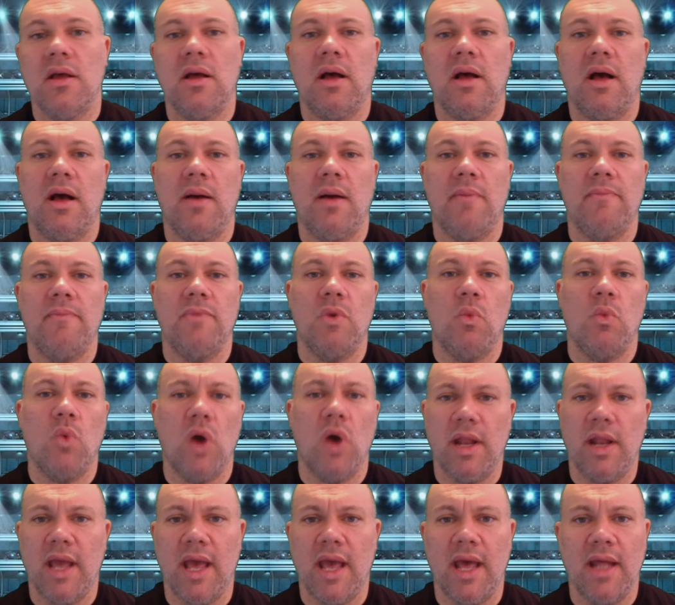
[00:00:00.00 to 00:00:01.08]
the
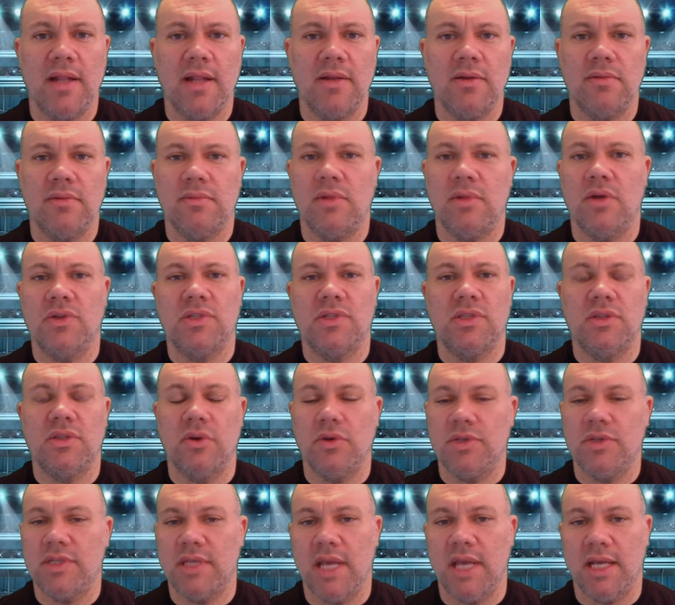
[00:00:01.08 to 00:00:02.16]
1N,
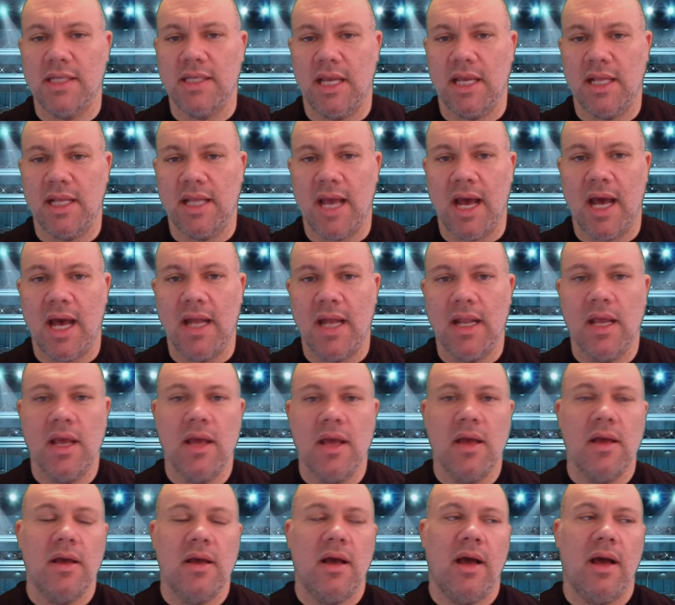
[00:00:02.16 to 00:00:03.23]
those sticks like that,
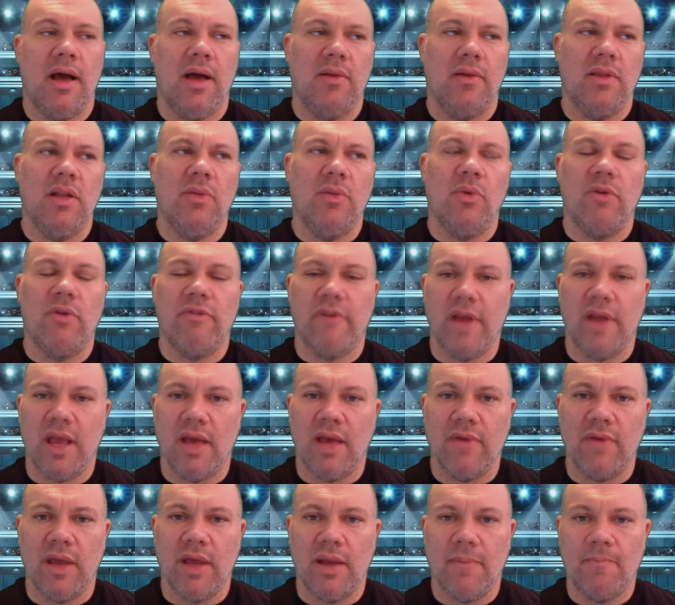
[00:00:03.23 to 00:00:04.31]
a little more
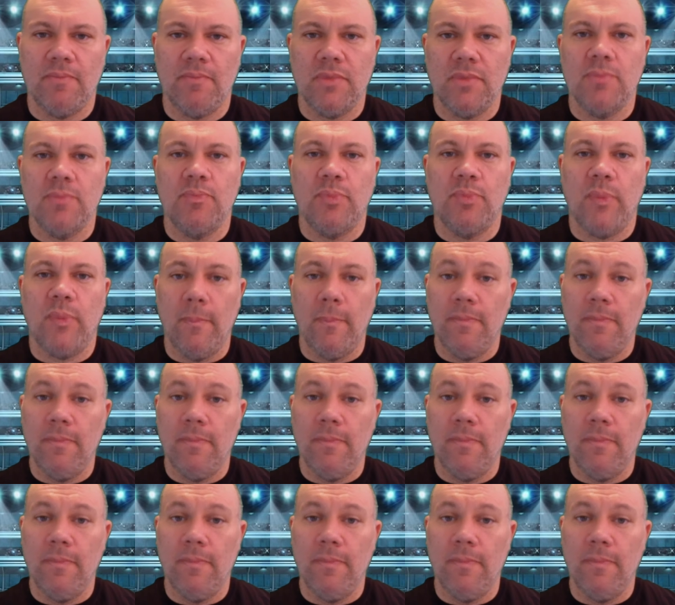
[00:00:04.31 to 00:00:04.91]
forgiving.